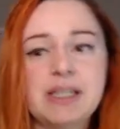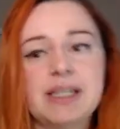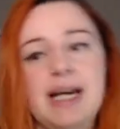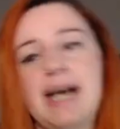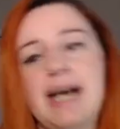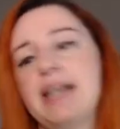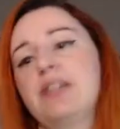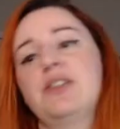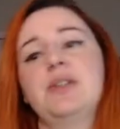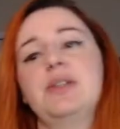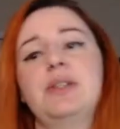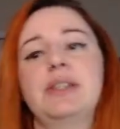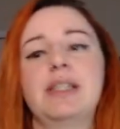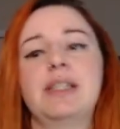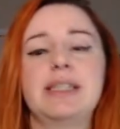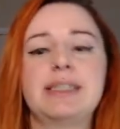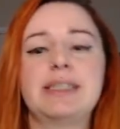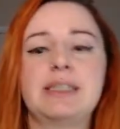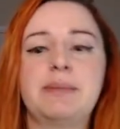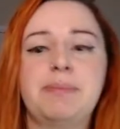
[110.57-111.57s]
I took the
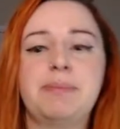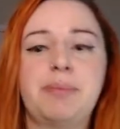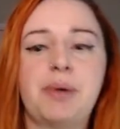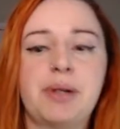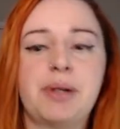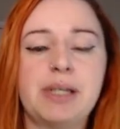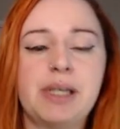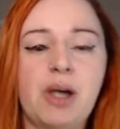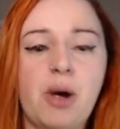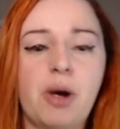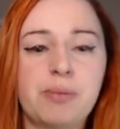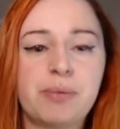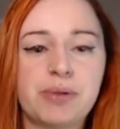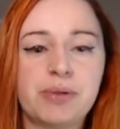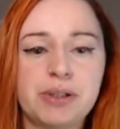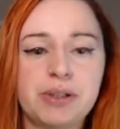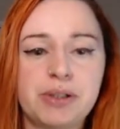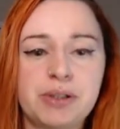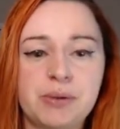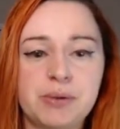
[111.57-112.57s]
list Bunnyhoppor
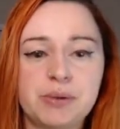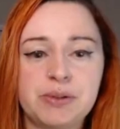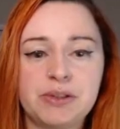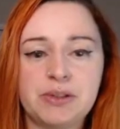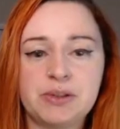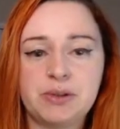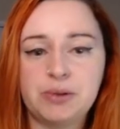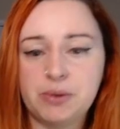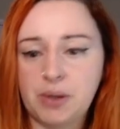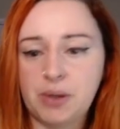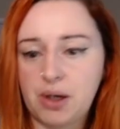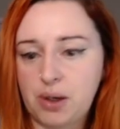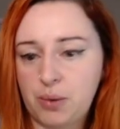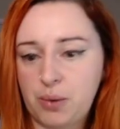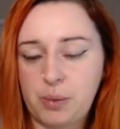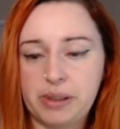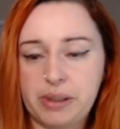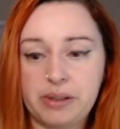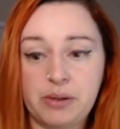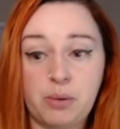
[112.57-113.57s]
used to
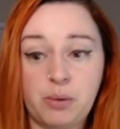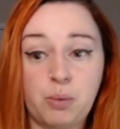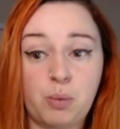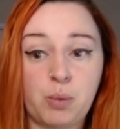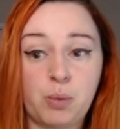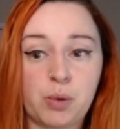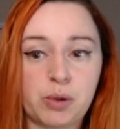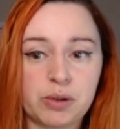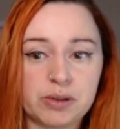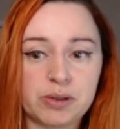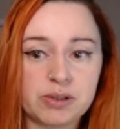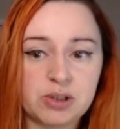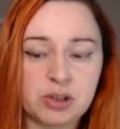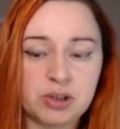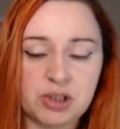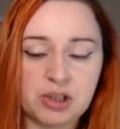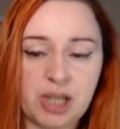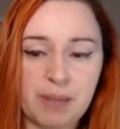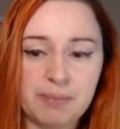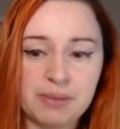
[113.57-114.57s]
win the World
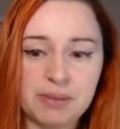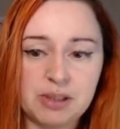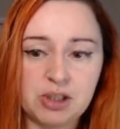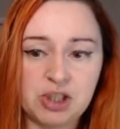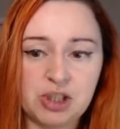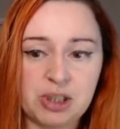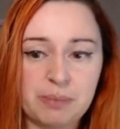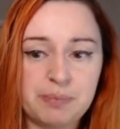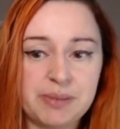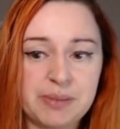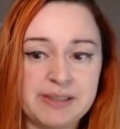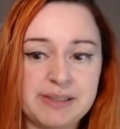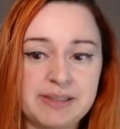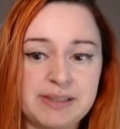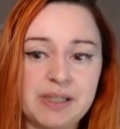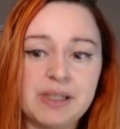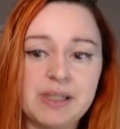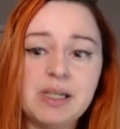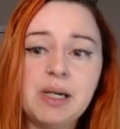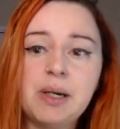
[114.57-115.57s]
Championship this
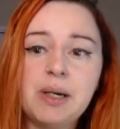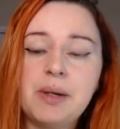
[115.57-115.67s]
year.